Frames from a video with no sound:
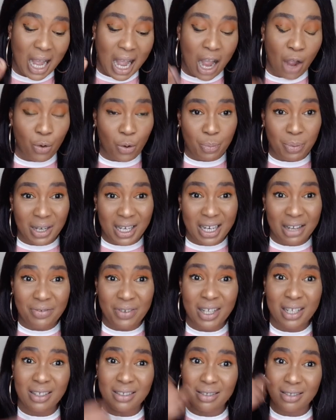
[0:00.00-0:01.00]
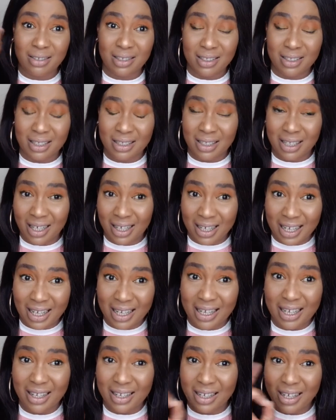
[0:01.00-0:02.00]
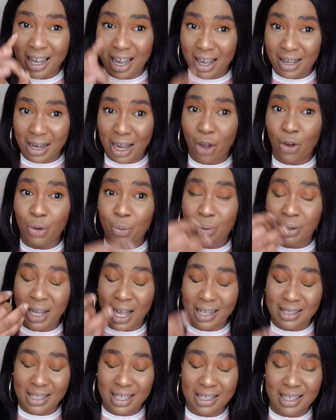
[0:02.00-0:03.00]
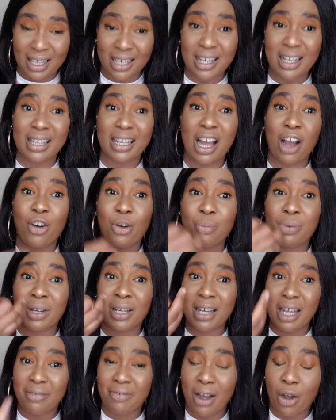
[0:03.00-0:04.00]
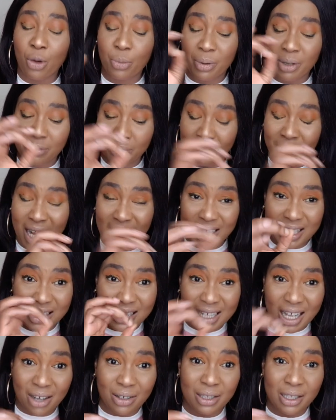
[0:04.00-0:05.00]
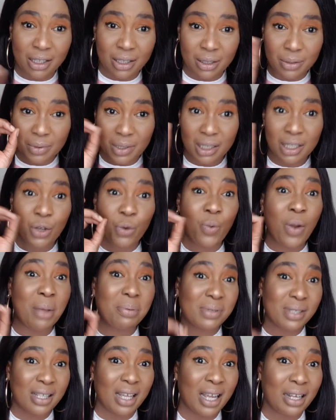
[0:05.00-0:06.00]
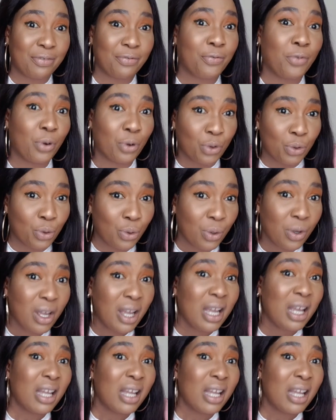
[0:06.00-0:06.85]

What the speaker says: I will be leaving the link. I'll be writing down the website for you